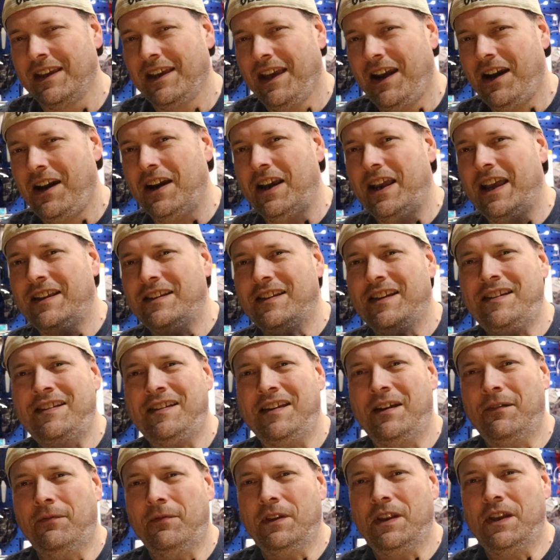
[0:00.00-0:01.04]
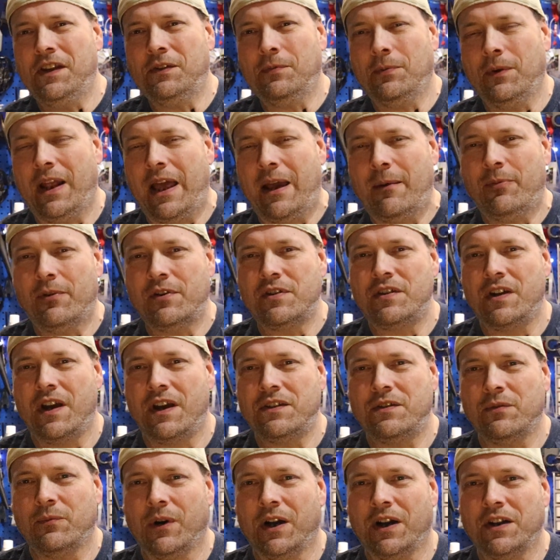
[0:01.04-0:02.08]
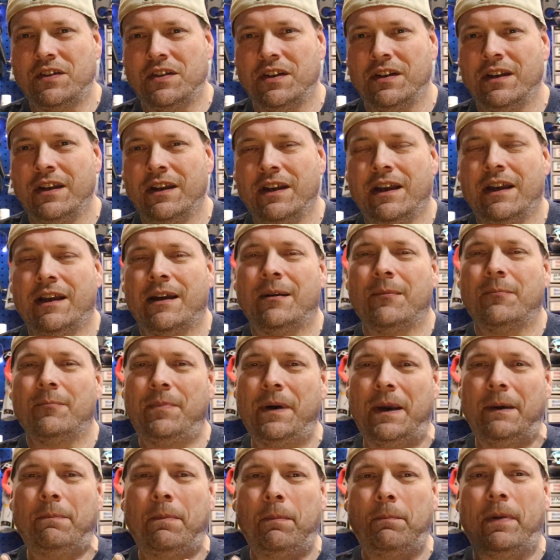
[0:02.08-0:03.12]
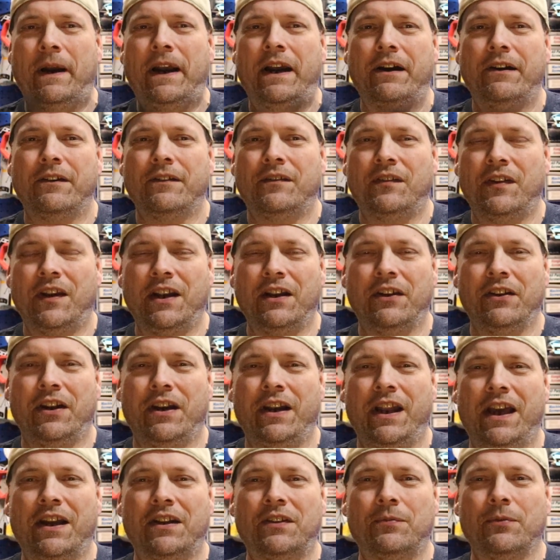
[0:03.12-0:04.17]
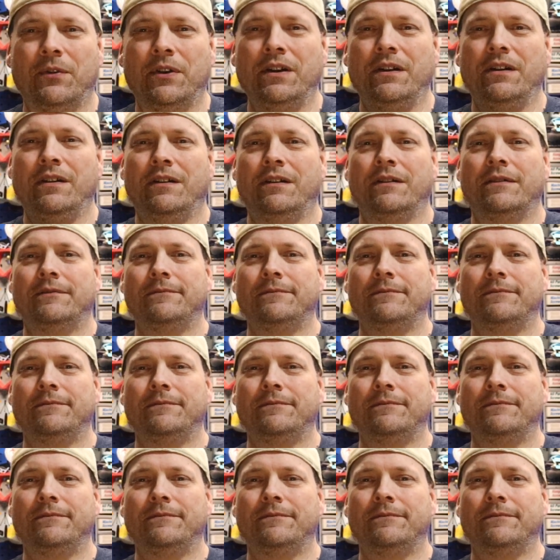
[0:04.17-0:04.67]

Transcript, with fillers: All right, guys, that's it for this one. I appreciate you watching. Be prepared. See you on the next one.